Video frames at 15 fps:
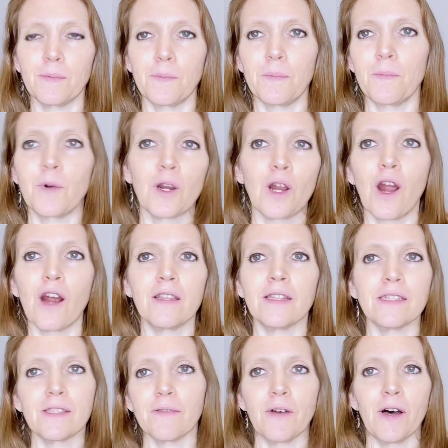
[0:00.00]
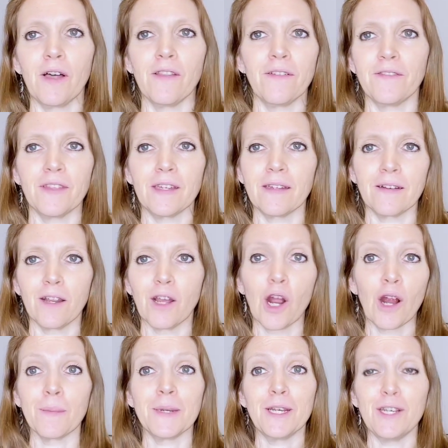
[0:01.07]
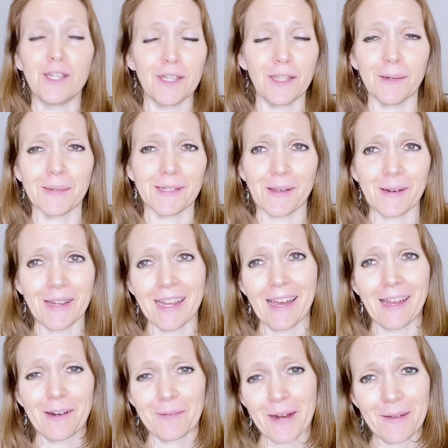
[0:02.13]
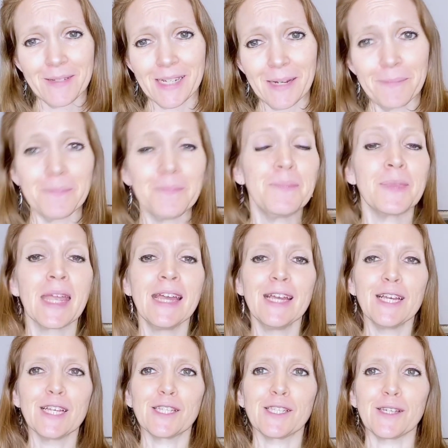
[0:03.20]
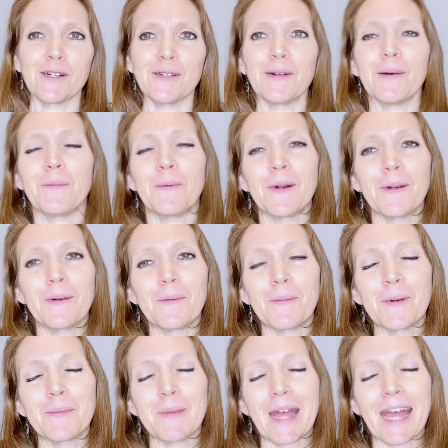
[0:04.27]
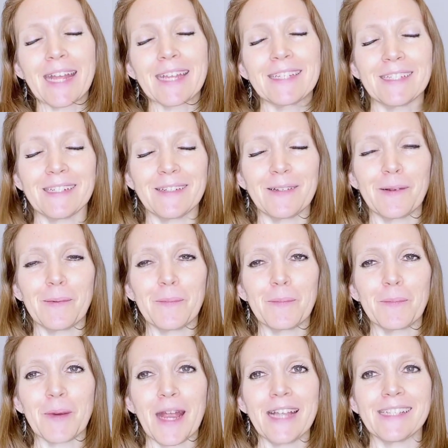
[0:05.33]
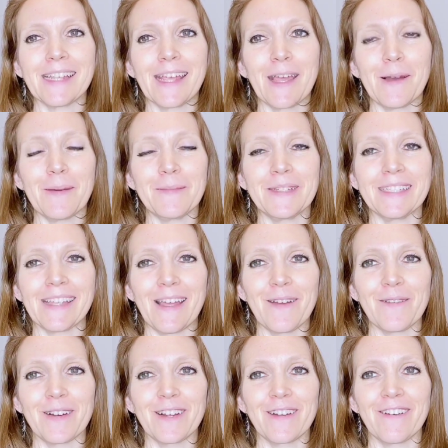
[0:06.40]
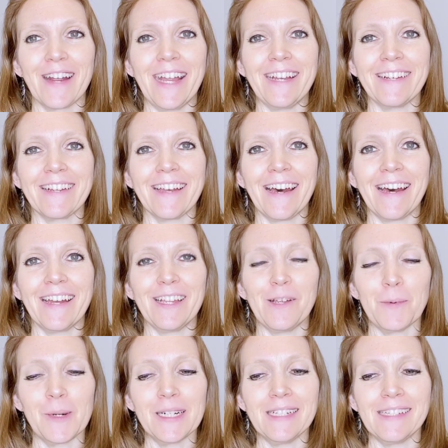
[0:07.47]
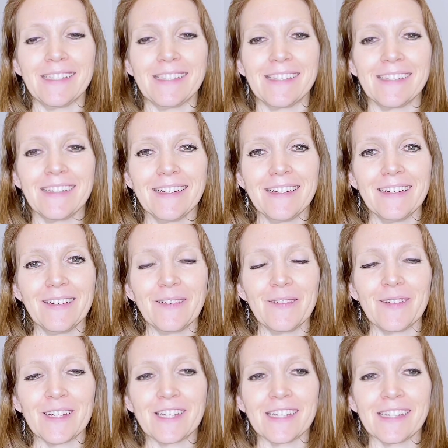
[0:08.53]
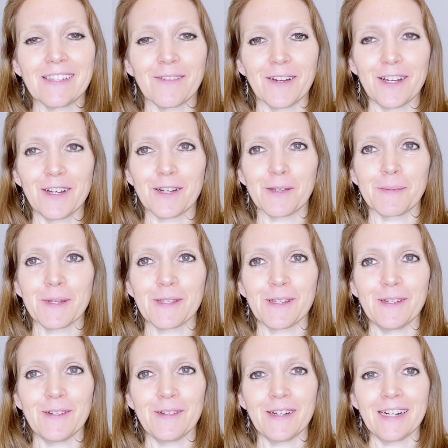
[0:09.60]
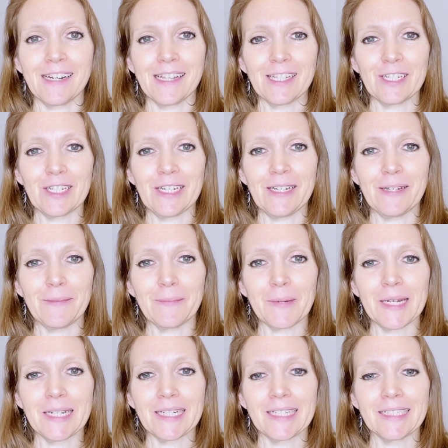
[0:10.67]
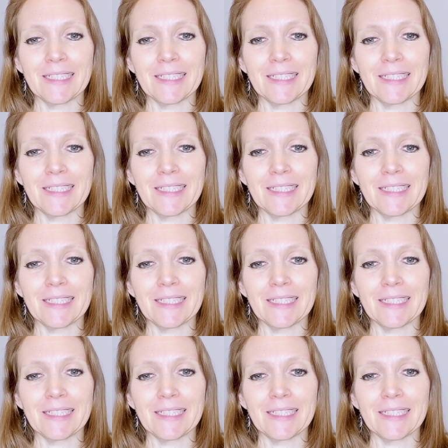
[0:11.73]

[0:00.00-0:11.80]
regardless of all of the garbage that was going on around him. So we're we're back to praising him and saying what a great guy he was, which is what you're supposed to do in an elegy. But